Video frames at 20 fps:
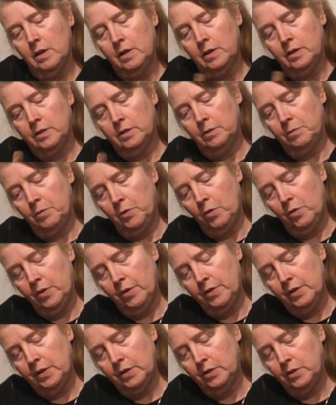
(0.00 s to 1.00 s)
some more of
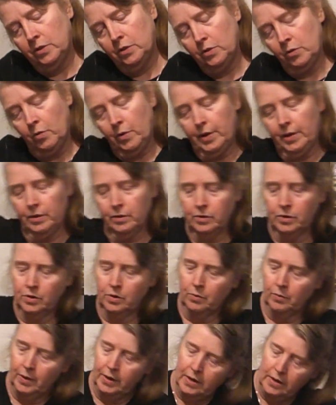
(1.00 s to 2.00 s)
this soil
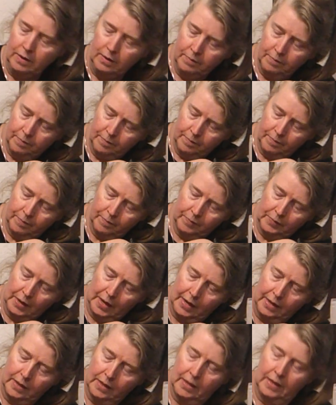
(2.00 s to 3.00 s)
to it
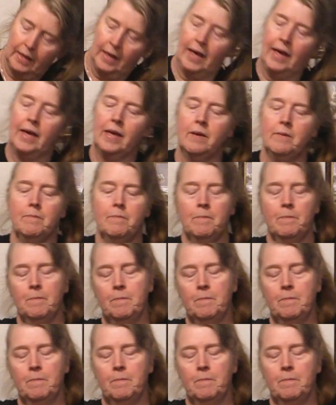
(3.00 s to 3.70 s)
and clay.